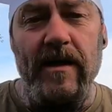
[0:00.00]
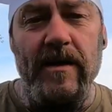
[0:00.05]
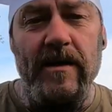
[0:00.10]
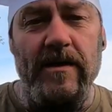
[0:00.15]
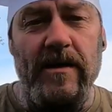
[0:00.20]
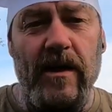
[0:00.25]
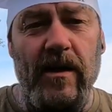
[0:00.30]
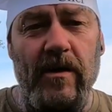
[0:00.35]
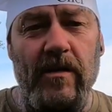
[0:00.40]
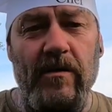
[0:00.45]

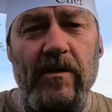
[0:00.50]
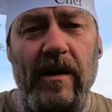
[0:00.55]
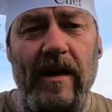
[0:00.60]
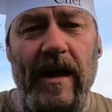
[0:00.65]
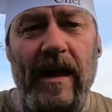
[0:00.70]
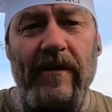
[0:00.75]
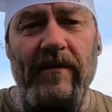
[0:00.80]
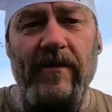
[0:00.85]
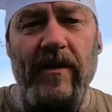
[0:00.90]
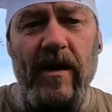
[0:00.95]
So
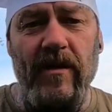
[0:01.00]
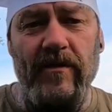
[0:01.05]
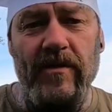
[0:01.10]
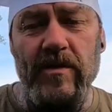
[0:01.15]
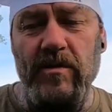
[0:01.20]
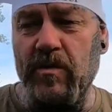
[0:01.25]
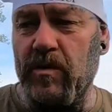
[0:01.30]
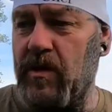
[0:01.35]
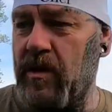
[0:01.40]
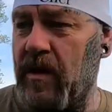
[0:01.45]

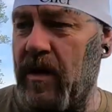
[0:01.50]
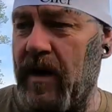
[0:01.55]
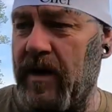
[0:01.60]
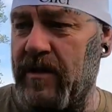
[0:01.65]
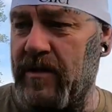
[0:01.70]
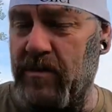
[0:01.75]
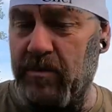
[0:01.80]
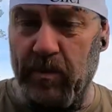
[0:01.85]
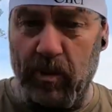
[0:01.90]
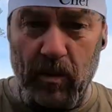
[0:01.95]
leftovers were, I
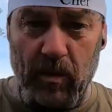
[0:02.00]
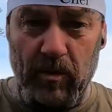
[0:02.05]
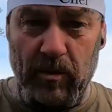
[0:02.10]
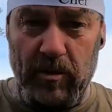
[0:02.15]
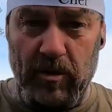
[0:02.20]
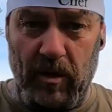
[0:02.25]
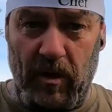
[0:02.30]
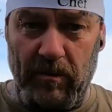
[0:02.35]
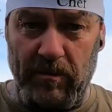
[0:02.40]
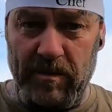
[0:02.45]
had some pork
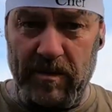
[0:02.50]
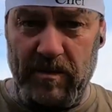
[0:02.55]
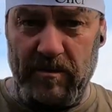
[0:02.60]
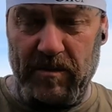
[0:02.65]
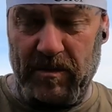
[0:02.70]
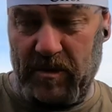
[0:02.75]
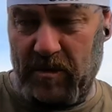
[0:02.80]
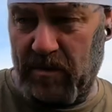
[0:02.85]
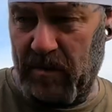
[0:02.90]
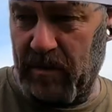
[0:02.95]
chops,
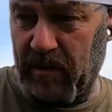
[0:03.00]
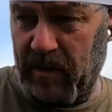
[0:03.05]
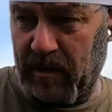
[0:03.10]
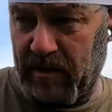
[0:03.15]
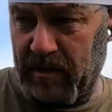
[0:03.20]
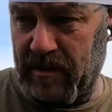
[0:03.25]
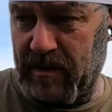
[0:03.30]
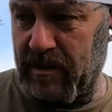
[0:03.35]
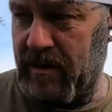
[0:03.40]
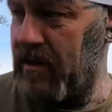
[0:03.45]
which is quite
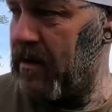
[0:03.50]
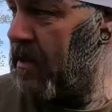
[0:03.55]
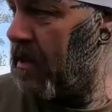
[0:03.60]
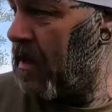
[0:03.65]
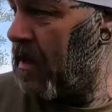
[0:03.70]
nice.